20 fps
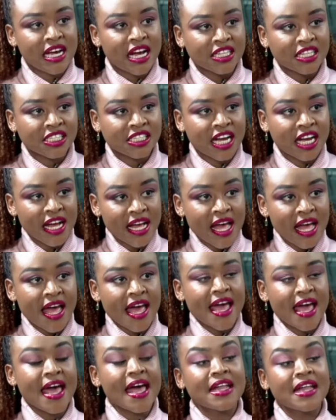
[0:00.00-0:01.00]
culture
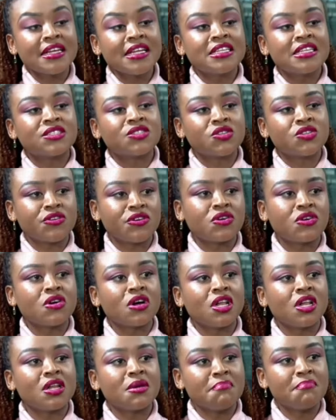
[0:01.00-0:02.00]
and
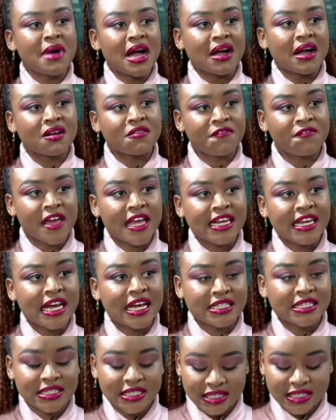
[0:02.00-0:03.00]
historical bank
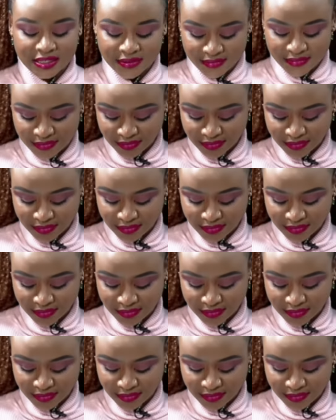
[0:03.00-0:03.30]
failures?